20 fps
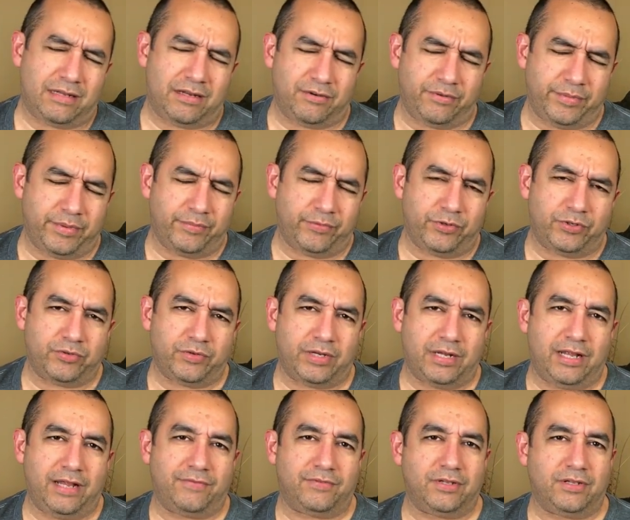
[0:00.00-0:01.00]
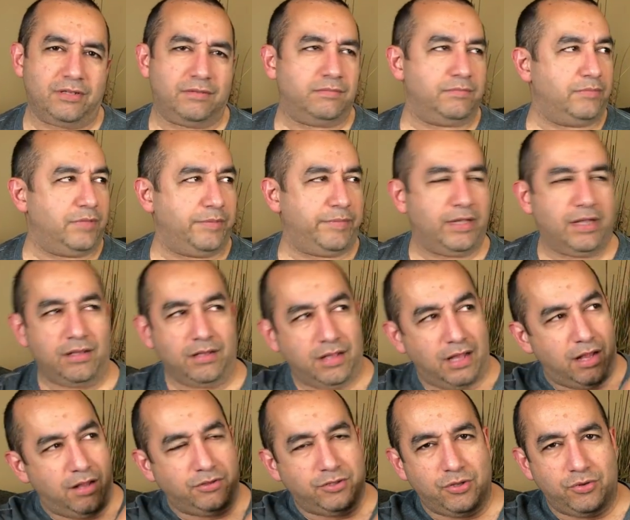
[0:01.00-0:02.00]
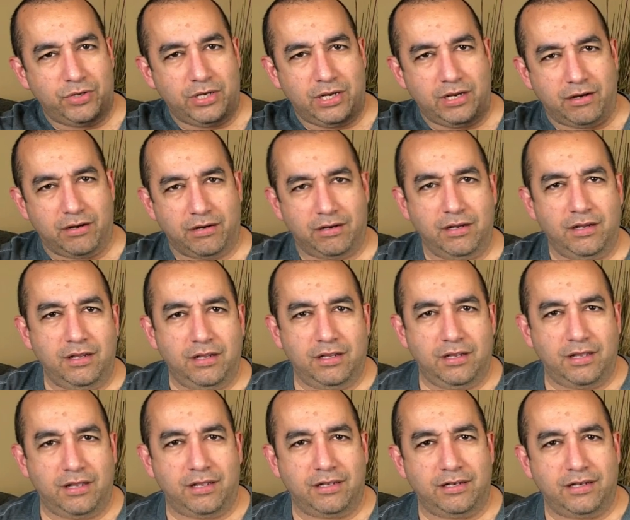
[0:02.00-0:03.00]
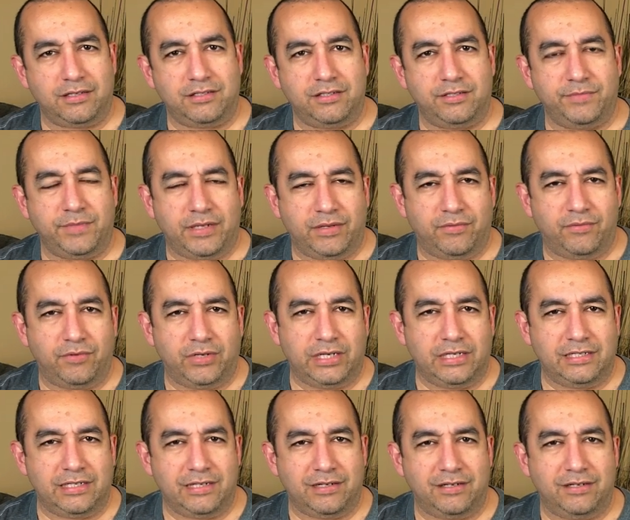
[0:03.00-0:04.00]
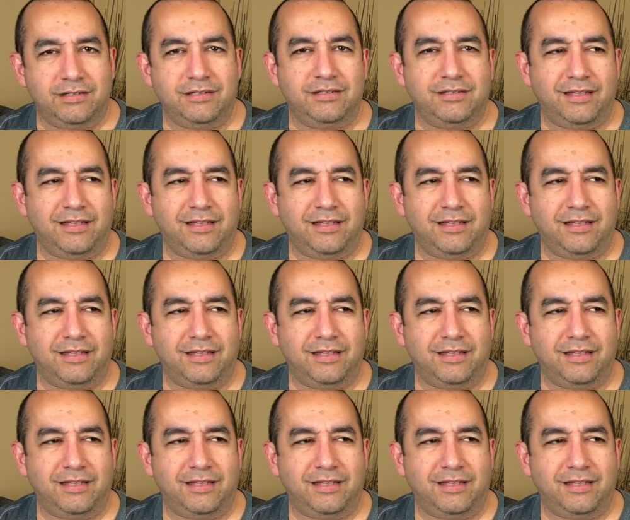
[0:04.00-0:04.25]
I don't remember which one. I'll have to, maybe I'll, I'll note here uh, next to me what he did.